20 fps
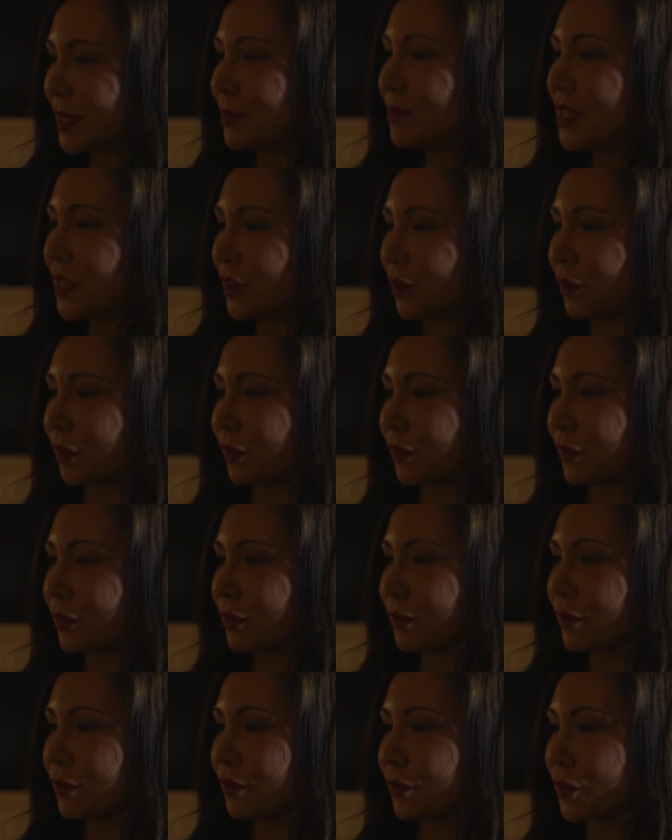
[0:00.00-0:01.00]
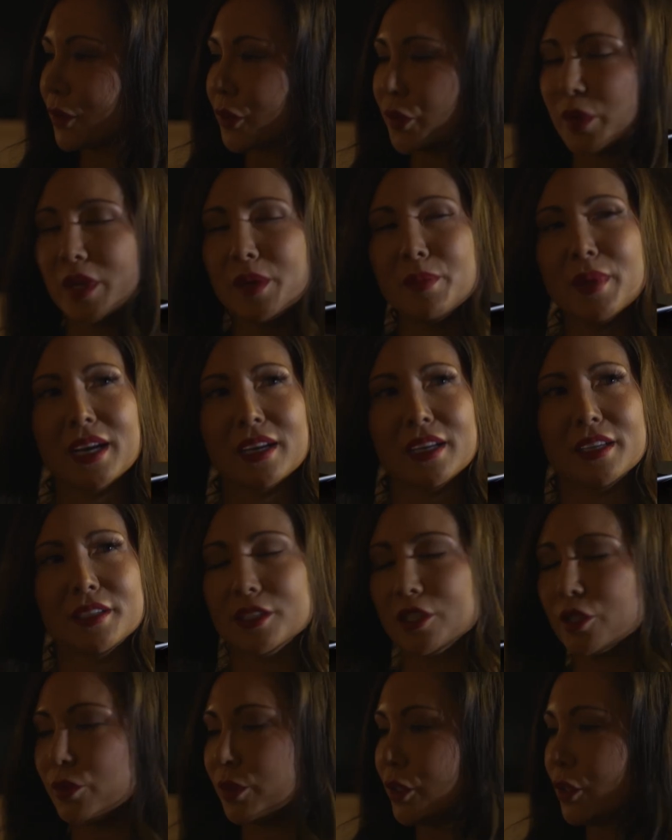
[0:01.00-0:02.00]
same needle for three bodies
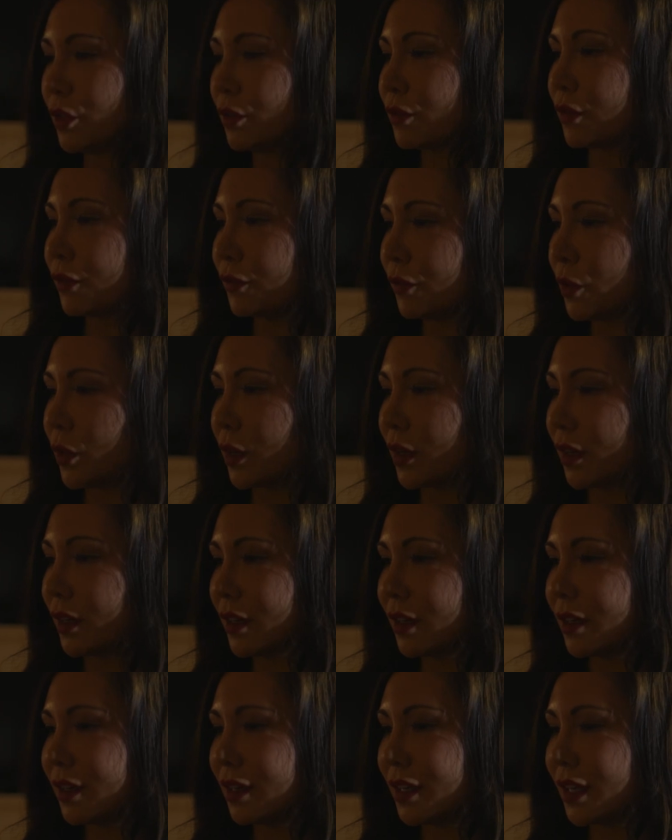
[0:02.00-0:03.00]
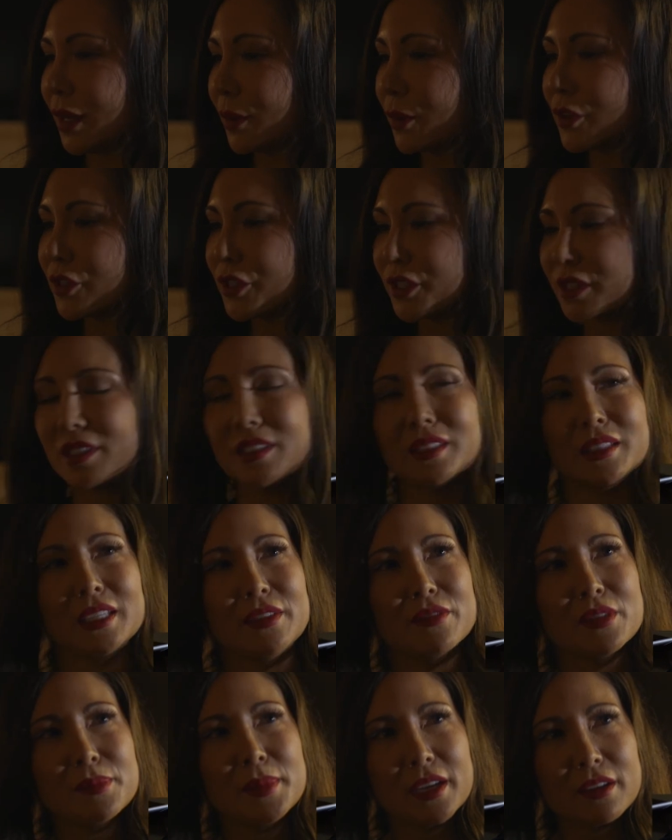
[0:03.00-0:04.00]
as we do for four. We're just gonna leave
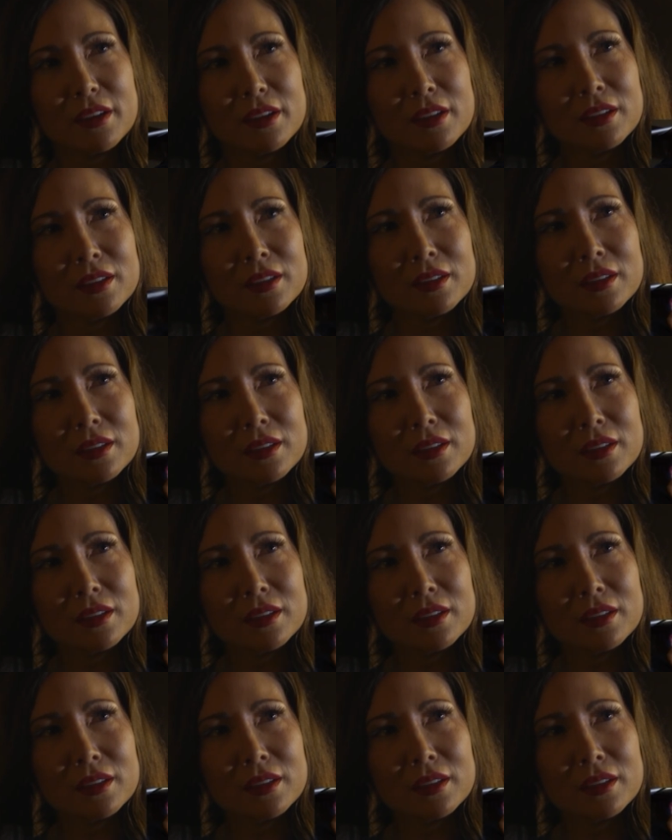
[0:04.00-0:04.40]
him here?